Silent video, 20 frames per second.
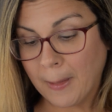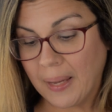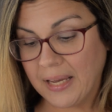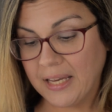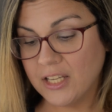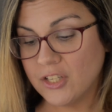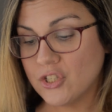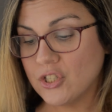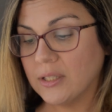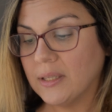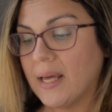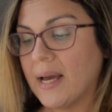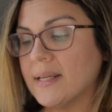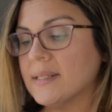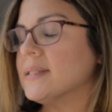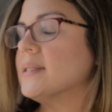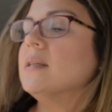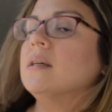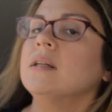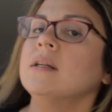Each
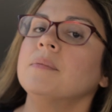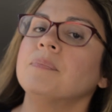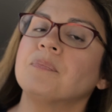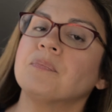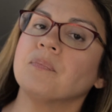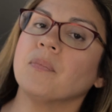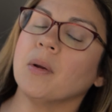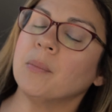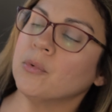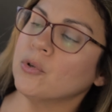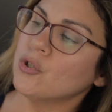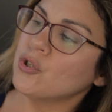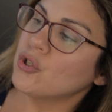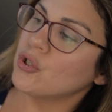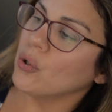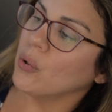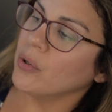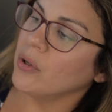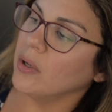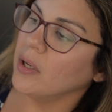lesson, I'm gonna
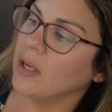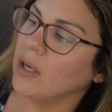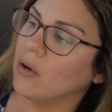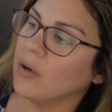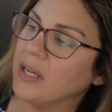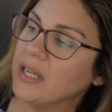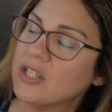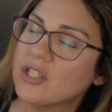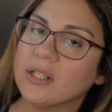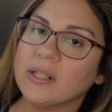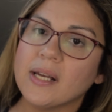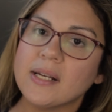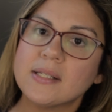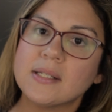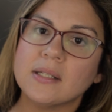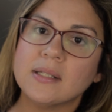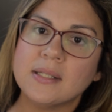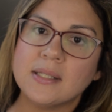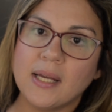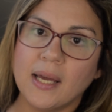show you here, each
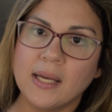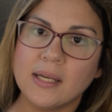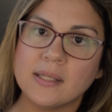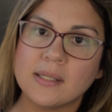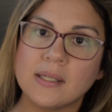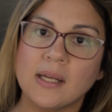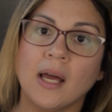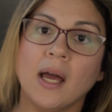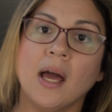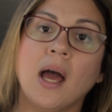lesson takes